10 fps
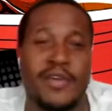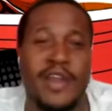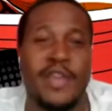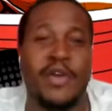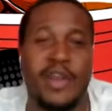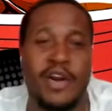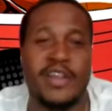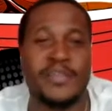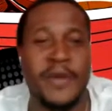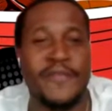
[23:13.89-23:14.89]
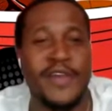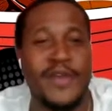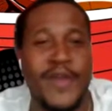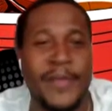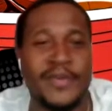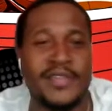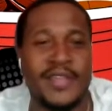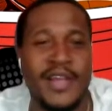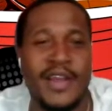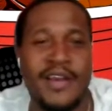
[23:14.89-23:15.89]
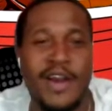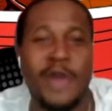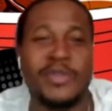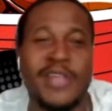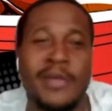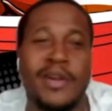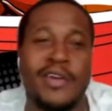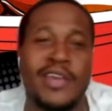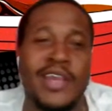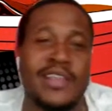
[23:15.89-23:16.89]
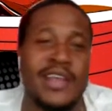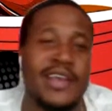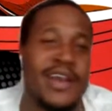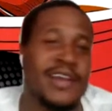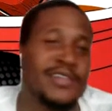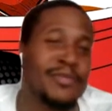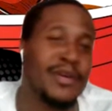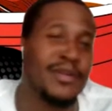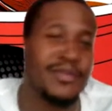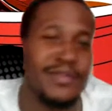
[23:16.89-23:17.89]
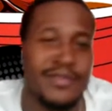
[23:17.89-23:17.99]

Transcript: Now you gonna get all these motherfucking weapons. I was saying Donald kick their ass, bro.